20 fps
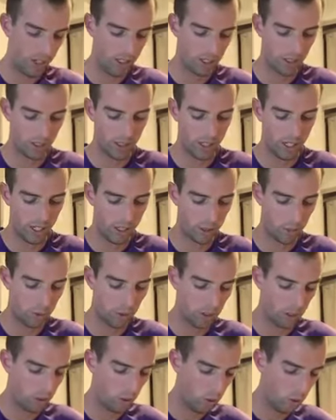exercise
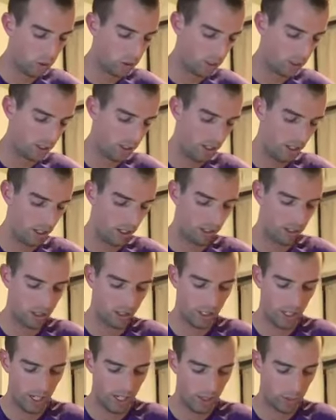where the goals are to
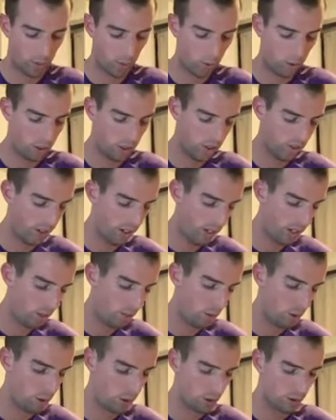understand the roots of any
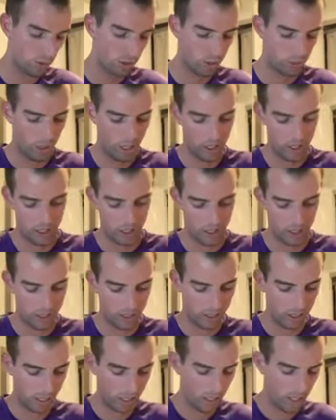emotional responses
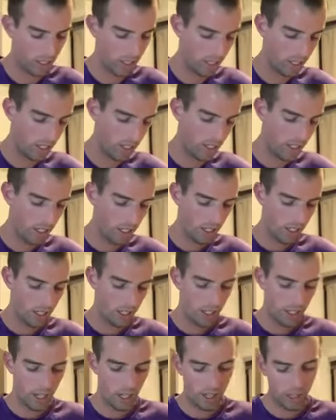
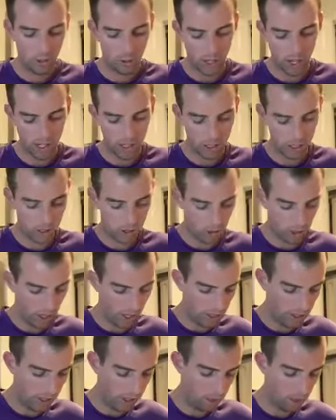and gradually
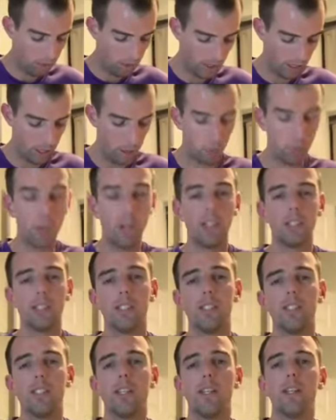ground them in the
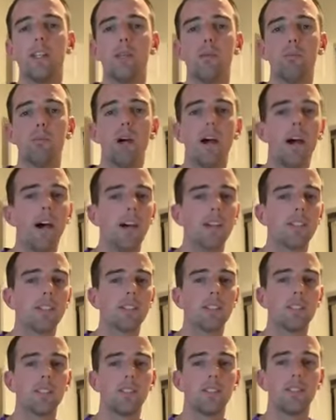present than in the past.